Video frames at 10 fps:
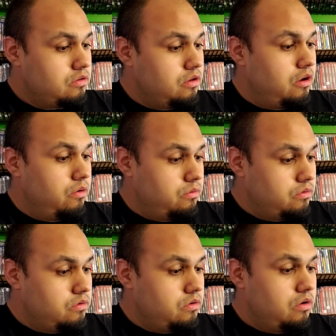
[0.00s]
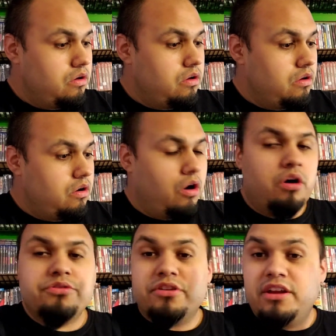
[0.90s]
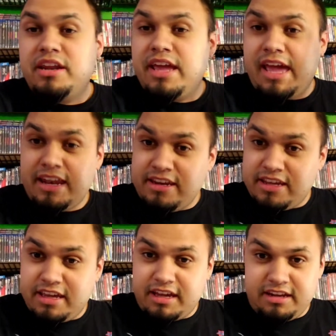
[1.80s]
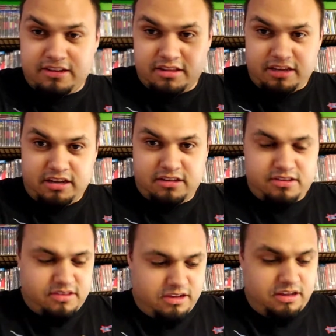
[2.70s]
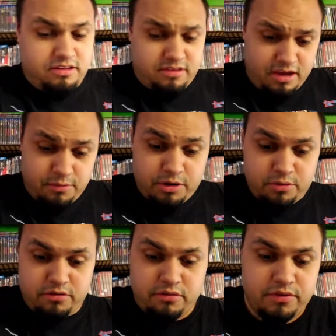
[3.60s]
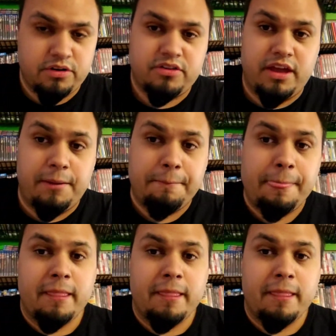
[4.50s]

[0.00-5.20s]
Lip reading: no, alternate ending and deleted scenes. Yeah, we don't want to reverse that.